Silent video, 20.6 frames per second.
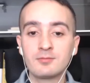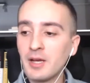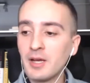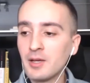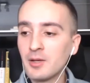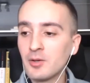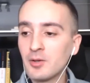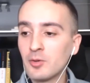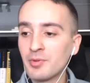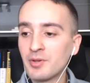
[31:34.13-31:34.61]

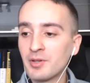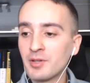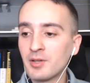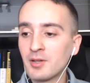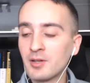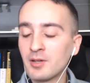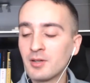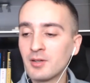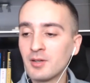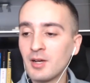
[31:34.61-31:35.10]
eye-opening.
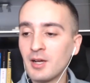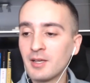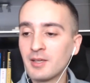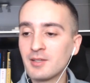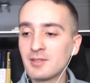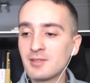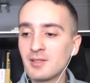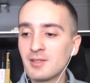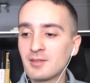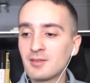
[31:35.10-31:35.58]
I
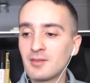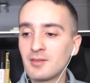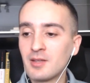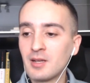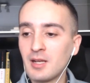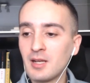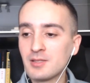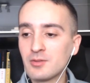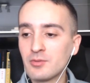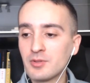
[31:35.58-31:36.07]
guess that the
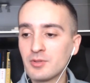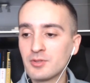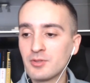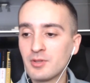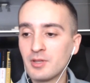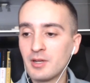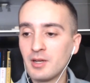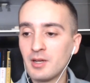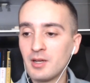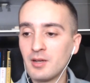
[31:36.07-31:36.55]
last question
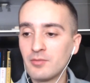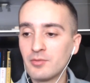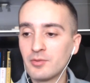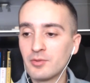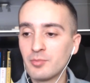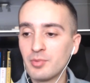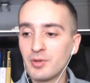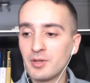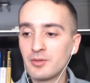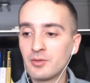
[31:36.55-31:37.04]
that I have for
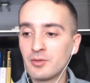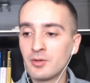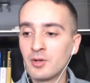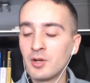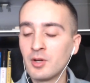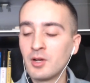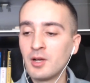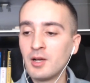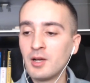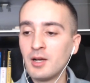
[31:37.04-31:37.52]
you, Pedro,
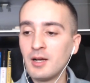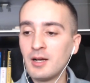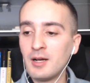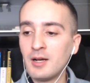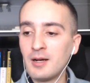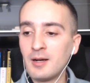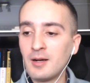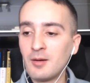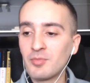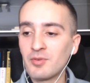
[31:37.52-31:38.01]

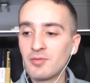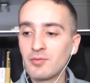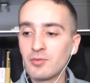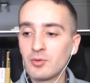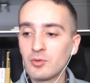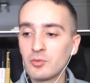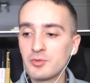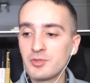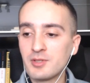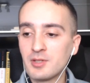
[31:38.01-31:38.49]

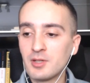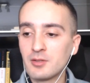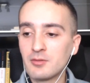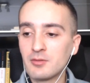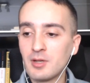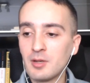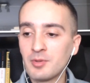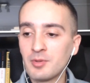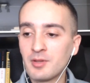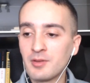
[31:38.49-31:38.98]
before we start
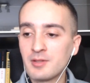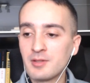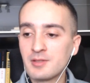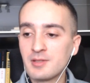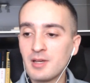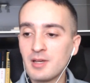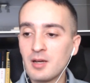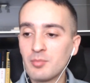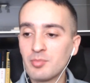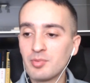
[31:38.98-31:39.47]
wrapping
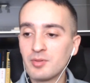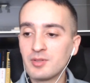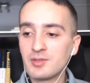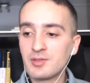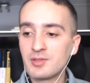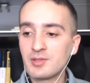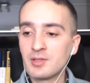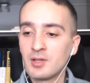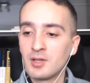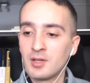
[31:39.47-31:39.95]
things up,
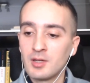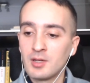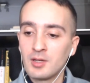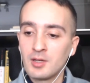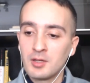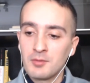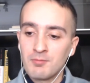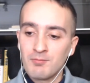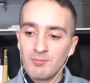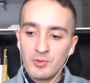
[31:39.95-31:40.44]
is
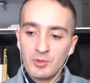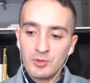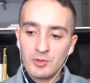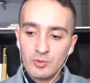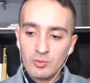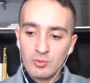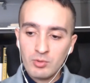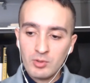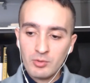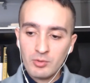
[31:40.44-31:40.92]

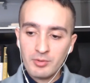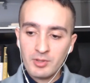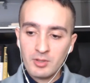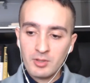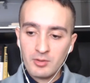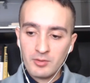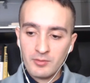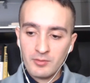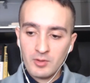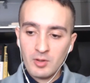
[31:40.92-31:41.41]
you work with a
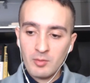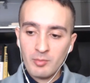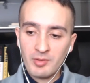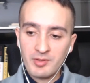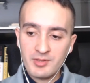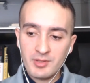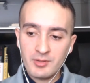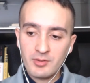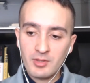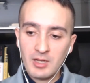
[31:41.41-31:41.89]
lot of
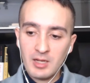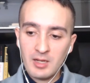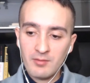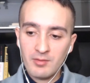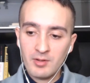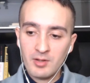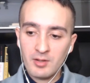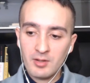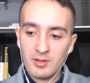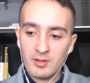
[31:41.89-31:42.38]
companies and you
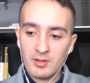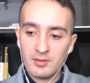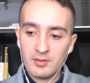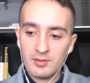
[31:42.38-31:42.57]
have a